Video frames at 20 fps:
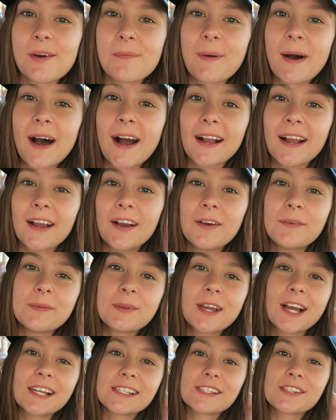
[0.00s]
Park. I hope
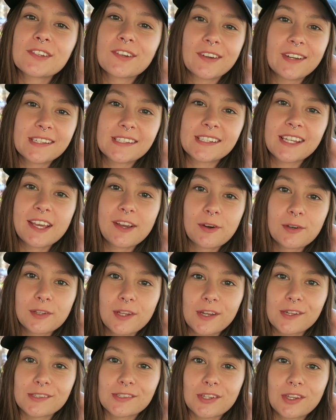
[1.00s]
you guys enjoyed seeing all
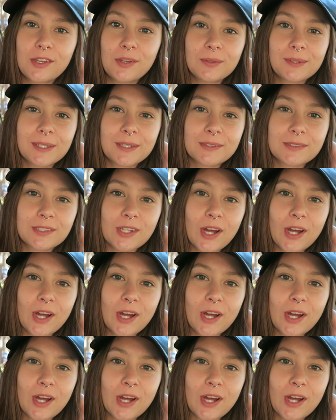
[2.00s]
those cute little